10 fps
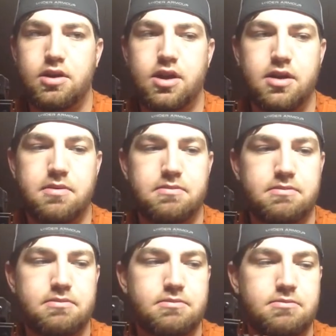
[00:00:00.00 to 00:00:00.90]

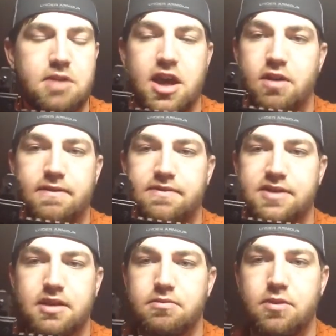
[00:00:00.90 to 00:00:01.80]

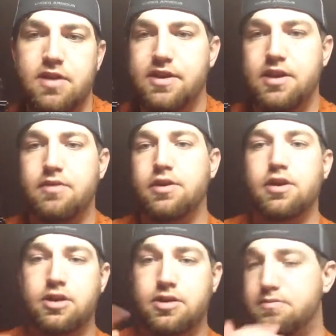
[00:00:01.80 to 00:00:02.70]
AR-15, whatever the hell you want
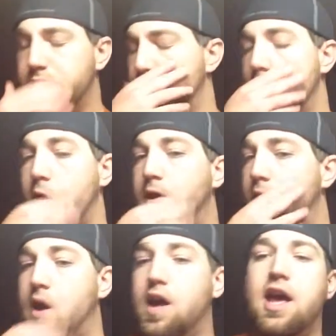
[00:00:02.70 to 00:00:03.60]
to call
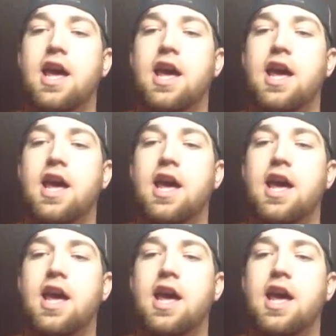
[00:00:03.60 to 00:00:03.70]
it.